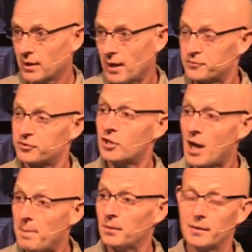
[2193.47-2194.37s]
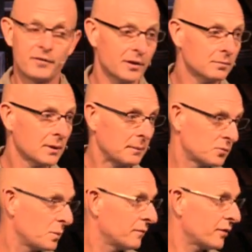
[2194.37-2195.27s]
There's a couple of them. I'm
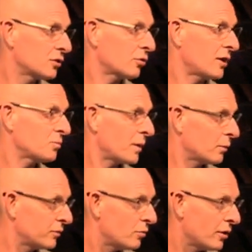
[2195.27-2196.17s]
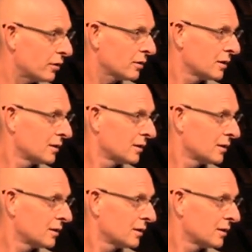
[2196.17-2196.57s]
just being very transparent with you here.